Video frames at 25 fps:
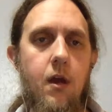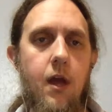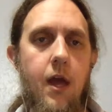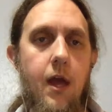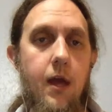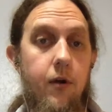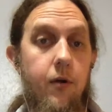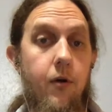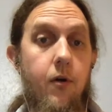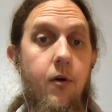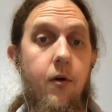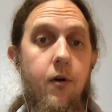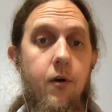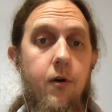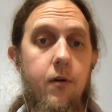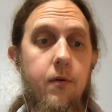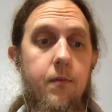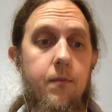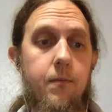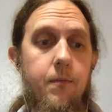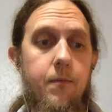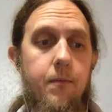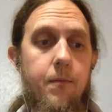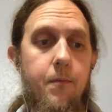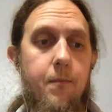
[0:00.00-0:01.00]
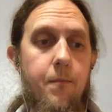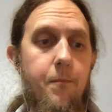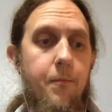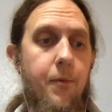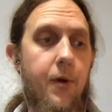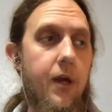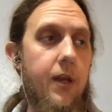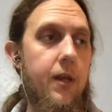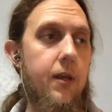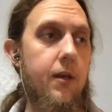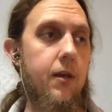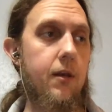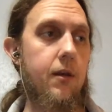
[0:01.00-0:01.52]
at all,
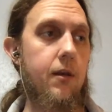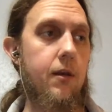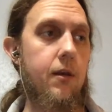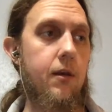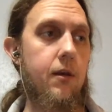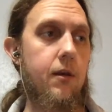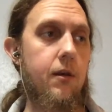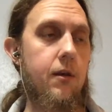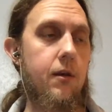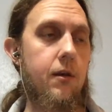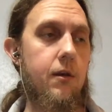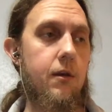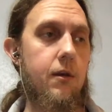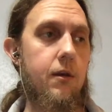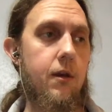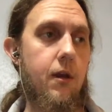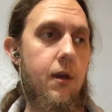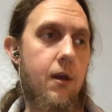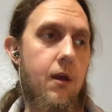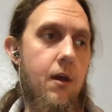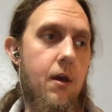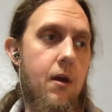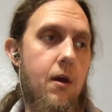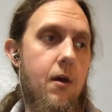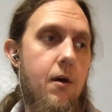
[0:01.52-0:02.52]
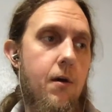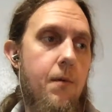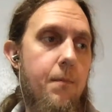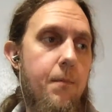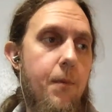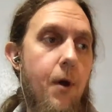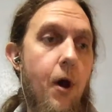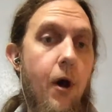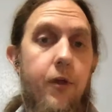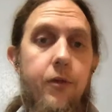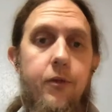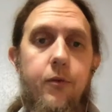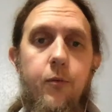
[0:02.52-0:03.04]
but
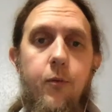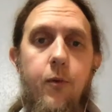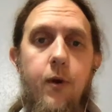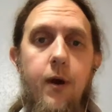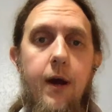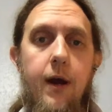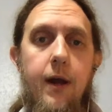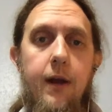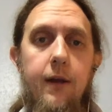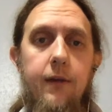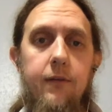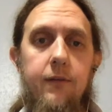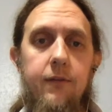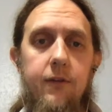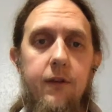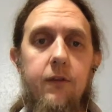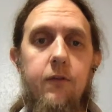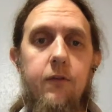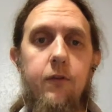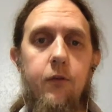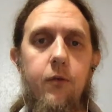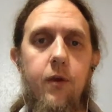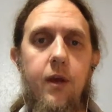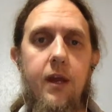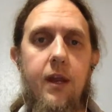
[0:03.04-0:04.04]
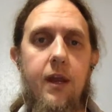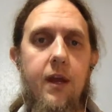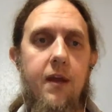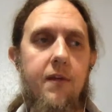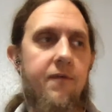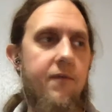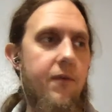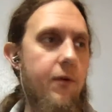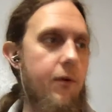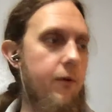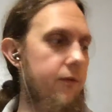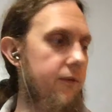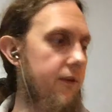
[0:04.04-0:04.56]
otherwise, these are great
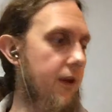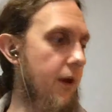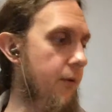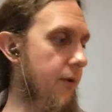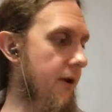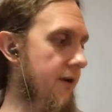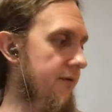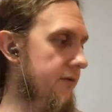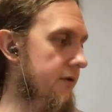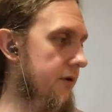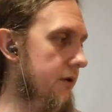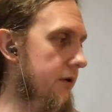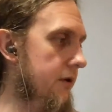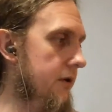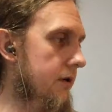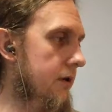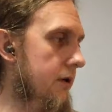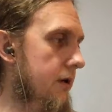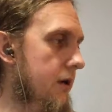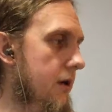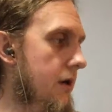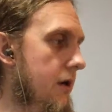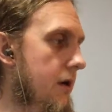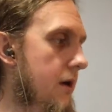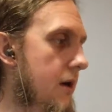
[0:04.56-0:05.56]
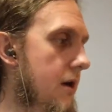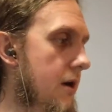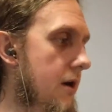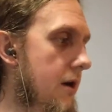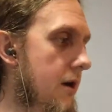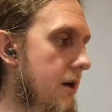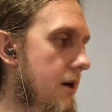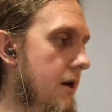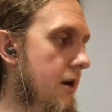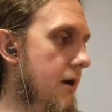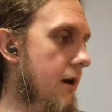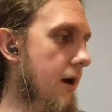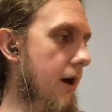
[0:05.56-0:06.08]
headphones. However,
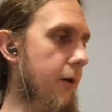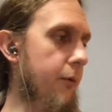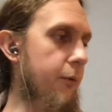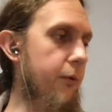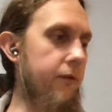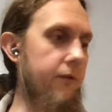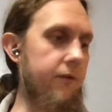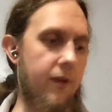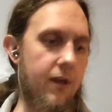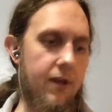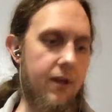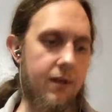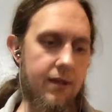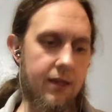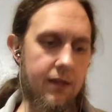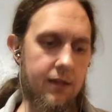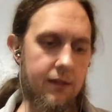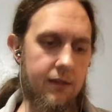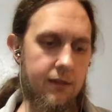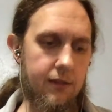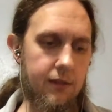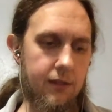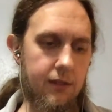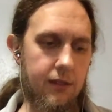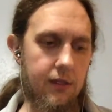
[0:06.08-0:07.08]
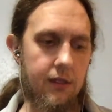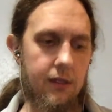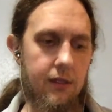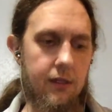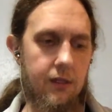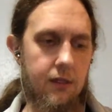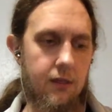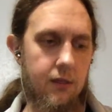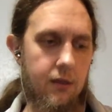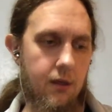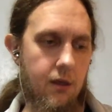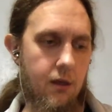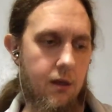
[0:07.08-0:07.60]
I will say that the
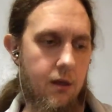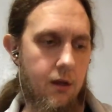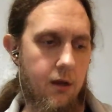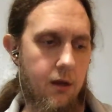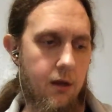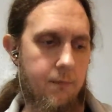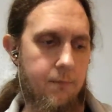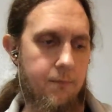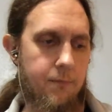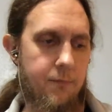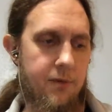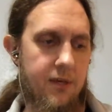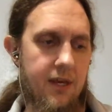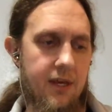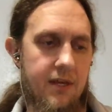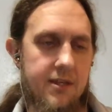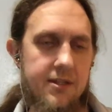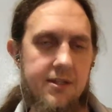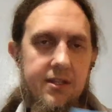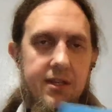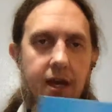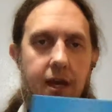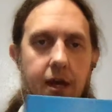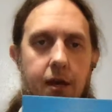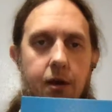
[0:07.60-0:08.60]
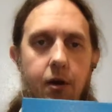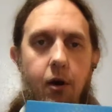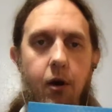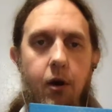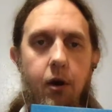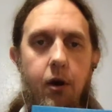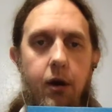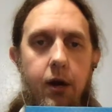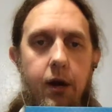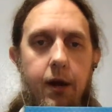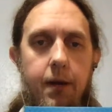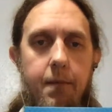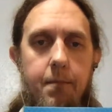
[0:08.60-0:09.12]

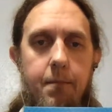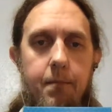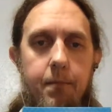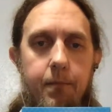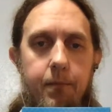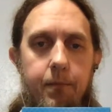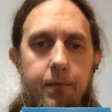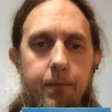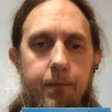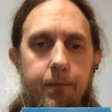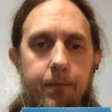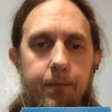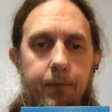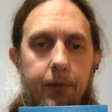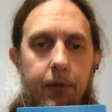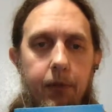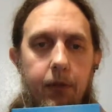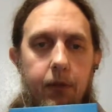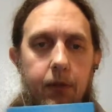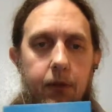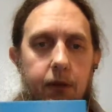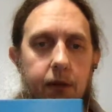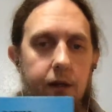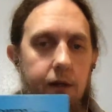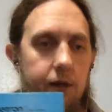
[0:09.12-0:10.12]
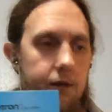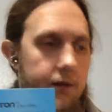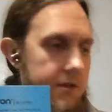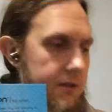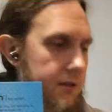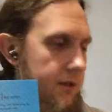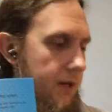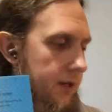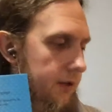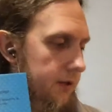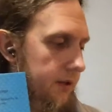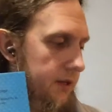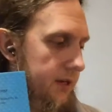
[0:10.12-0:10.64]
BS10RM, the
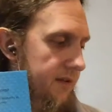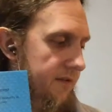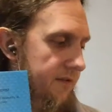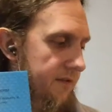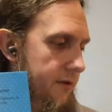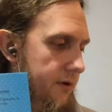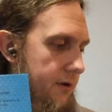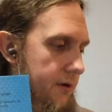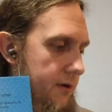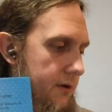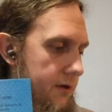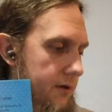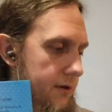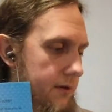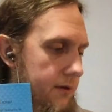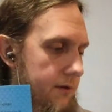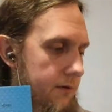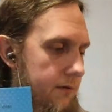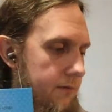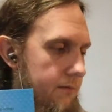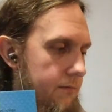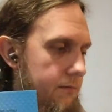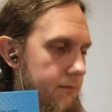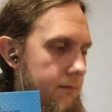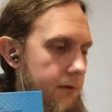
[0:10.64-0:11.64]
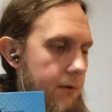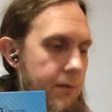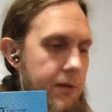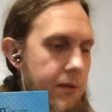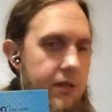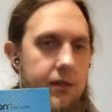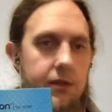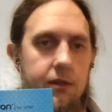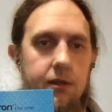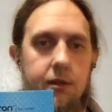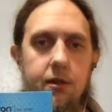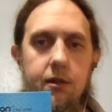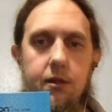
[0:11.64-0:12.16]
slightly different, I mean,
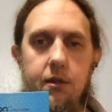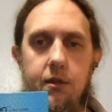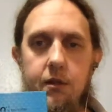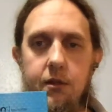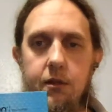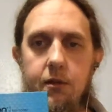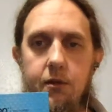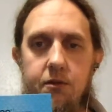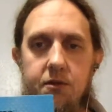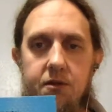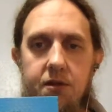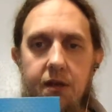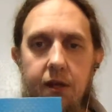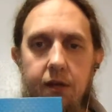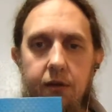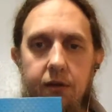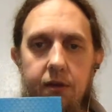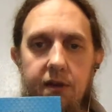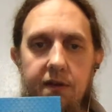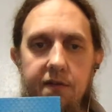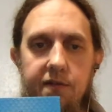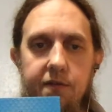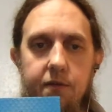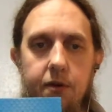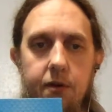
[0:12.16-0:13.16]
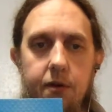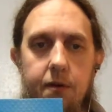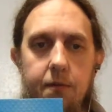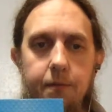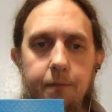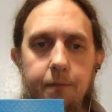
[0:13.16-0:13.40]
they're slightly different.